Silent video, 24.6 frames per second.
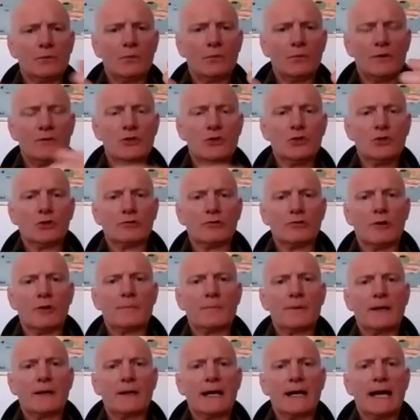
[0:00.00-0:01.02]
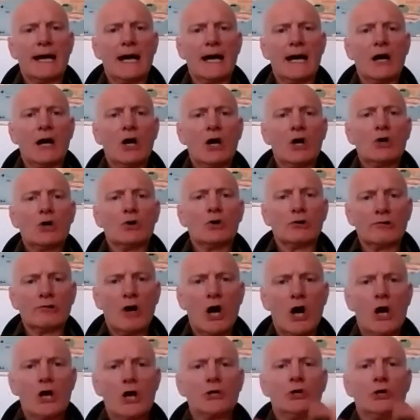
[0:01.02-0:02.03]
with Europe, or
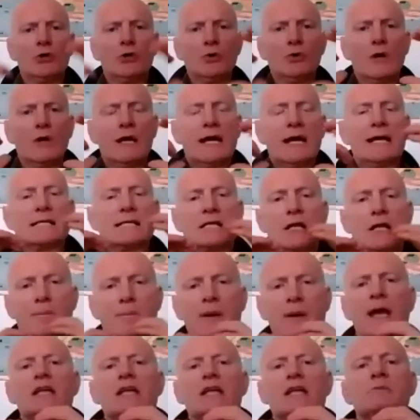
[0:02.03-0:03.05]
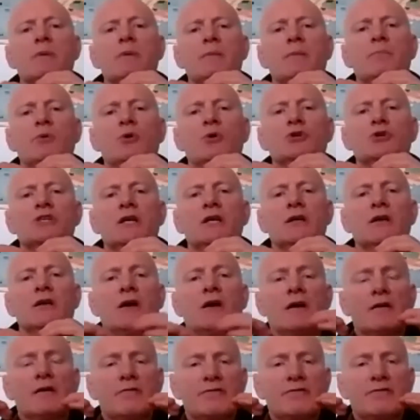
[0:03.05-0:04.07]
are you, as Le Pen has been pushing,
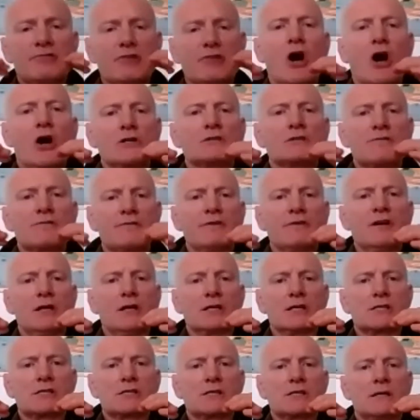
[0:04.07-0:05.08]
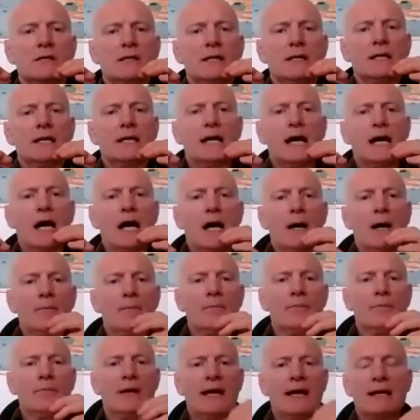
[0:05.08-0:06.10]
France first?
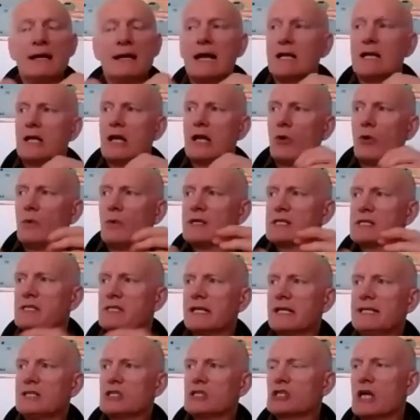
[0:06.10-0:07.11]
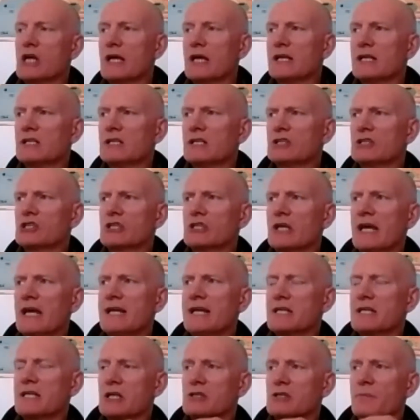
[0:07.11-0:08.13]
And you know, we see
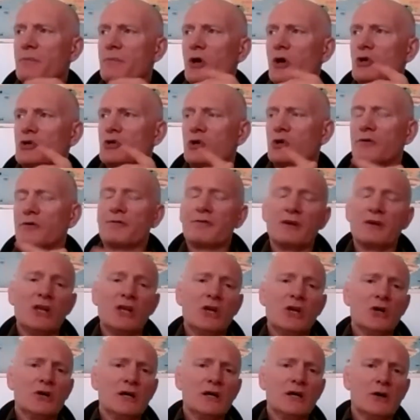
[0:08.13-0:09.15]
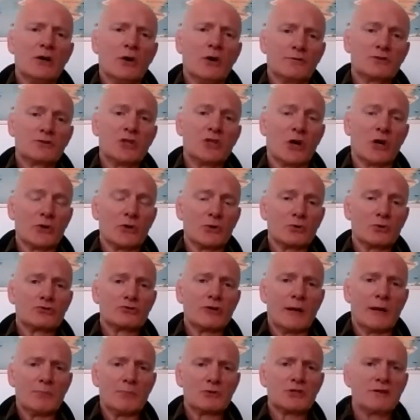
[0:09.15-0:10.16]
shades, I suppose, of Donald
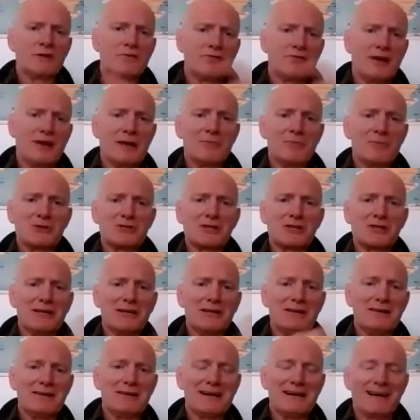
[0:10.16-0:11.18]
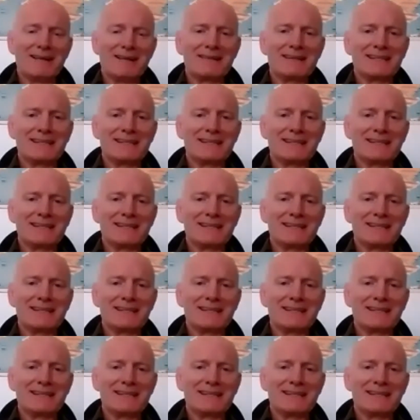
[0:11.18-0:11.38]
Trump. She famously, in